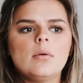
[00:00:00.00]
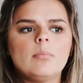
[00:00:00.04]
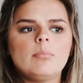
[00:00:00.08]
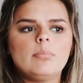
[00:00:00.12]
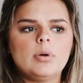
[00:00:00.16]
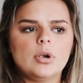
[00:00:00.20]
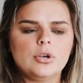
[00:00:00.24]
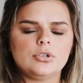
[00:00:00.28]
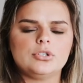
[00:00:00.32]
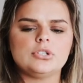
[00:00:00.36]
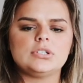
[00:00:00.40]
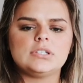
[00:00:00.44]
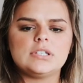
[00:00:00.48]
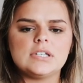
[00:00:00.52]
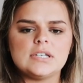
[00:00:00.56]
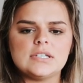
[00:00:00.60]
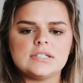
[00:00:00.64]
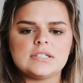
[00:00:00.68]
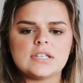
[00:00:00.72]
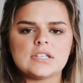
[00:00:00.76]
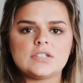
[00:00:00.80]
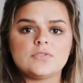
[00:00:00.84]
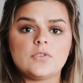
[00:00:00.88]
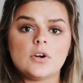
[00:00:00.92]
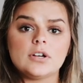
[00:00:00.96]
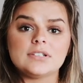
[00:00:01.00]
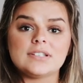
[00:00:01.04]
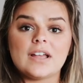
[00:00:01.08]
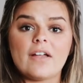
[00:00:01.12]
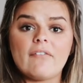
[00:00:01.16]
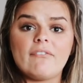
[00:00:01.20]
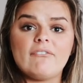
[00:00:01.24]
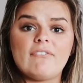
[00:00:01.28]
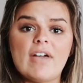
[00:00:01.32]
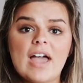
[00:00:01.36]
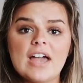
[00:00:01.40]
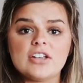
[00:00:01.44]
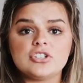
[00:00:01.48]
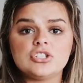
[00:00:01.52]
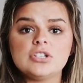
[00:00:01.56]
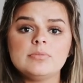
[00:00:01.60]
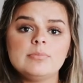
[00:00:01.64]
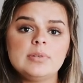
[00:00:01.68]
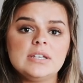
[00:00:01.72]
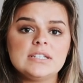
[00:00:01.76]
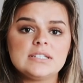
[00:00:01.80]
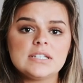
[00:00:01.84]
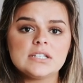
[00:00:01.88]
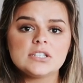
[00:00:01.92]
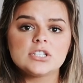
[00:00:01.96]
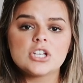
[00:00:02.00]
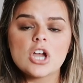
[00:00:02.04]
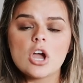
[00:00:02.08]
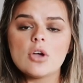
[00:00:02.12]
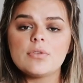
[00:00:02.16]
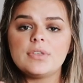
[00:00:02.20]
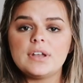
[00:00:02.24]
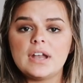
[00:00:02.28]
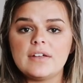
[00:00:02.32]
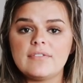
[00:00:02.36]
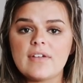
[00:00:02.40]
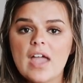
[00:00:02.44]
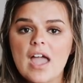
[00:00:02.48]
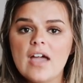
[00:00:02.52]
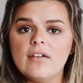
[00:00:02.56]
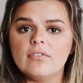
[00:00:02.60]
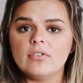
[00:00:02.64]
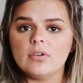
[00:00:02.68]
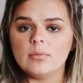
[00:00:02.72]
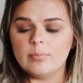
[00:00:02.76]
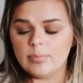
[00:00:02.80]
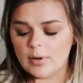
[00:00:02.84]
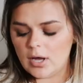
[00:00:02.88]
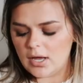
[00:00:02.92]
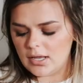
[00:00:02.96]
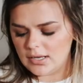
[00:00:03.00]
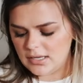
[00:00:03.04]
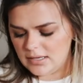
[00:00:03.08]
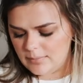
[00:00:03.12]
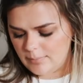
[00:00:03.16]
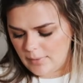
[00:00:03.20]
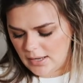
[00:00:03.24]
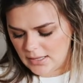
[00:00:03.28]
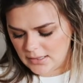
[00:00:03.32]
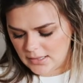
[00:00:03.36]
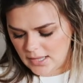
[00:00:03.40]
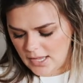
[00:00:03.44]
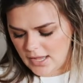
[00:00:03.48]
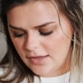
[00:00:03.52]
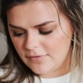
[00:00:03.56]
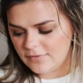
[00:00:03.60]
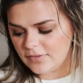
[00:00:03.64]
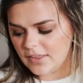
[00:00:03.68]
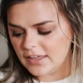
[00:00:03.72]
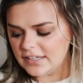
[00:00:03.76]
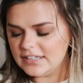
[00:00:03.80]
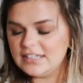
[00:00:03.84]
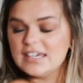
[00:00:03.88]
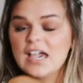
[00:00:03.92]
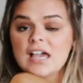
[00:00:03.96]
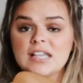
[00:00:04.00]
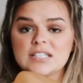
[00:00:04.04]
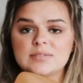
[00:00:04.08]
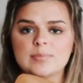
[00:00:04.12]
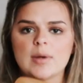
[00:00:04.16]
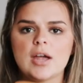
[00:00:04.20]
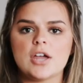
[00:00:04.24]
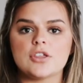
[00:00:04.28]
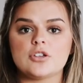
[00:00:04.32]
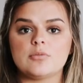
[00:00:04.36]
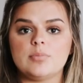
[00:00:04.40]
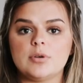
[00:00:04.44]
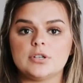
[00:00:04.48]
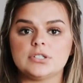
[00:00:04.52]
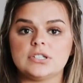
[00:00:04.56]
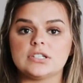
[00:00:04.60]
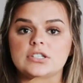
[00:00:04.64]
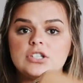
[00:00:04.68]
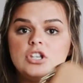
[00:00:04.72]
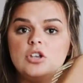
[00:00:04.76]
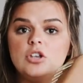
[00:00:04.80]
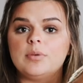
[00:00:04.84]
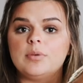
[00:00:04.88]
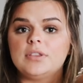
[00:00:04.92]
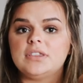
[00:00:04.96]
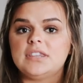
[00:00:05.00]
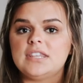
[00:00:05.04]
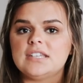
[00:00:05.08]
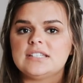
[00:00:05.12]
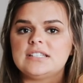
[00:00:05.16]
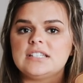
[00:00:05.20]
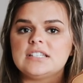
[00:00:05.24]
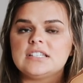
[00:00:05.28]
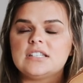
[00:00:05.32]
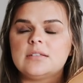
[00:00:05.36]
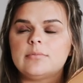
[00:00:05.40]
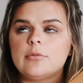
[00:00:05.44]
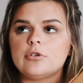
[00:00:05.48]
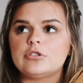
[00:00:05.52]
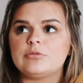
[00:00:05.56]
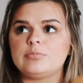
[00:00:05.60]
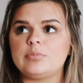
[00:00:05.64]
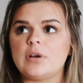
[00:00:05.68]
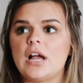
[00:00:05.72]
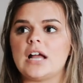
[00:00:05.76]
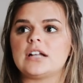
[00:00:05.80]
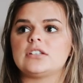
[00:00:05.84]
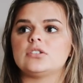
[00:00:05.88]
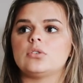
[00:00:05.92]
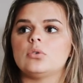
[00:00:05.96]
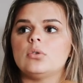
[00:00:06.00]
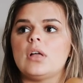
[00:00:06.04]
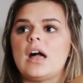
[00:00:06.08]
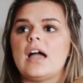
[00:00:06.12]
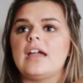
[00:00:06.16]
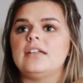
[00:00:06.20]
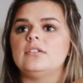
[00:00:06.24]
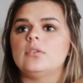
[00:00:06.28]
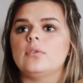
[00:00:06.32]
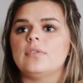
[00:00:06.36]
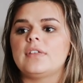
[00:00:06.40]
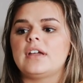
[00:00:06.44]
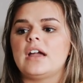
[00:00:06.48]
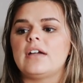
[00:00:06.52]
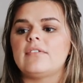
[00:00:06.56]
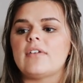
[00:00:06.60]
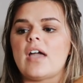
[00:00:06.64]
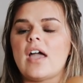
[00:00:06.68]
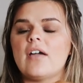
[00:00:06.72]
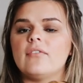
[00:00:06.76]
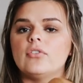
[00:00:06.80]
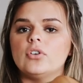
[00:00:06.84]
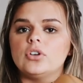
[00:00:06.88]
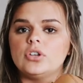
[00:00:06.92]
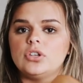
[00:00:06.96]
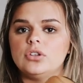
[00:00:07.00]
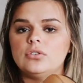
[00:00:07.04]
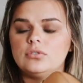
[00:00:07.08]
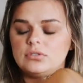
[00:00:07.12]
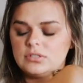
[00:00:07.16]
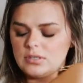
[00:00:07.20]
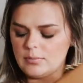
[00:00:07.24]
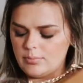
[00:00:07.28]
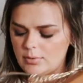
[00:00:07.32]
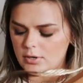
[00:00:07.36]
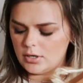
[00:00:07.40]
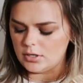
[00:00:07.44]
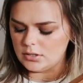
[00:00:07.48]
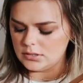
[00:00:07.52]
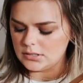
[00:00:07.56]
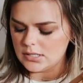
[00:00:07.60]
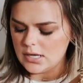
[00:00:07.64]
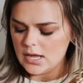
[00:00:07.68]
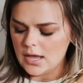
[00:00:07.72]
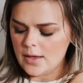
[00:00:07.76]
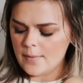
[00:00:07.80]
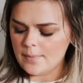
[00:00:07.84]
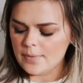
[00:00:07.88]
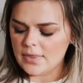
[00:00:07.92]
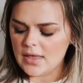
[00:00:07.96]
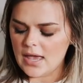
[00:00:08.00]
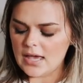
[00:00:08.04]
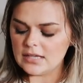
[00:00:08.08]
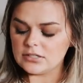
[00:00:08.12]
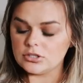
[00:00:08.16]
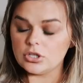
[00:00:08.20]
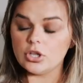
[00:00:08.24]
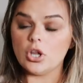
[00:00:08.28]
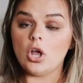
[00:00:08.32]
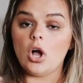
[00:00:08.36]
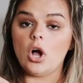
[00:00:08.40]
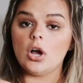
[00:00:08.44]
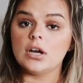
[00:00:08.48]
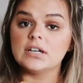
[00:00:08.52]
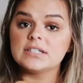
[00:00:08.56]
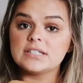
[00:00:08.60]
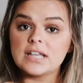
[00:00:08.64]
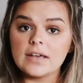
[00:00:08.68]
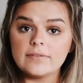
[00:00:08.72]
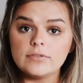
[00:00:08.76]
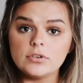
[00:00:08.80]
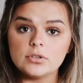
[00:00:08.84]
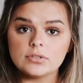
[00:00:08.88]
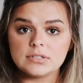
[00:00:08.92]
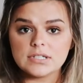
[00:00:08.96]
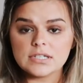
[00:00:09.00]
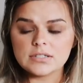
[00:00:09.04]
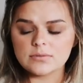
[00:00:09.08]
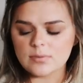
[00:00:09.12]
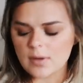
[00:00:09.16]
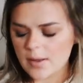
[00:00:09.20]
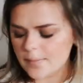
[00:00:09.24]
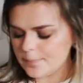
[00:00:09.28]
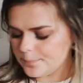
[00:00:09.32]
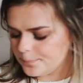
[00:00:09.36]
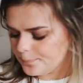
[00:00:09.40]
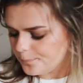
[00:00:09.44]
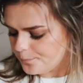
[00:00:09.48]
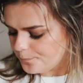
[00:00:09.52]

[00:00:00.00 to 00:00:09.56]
purchases as far as like fashion pieces go that I've ever bought in my life. Like yes, my other purse is but this is the most practical. I don't think I've ever used a purse as long as I've used this one.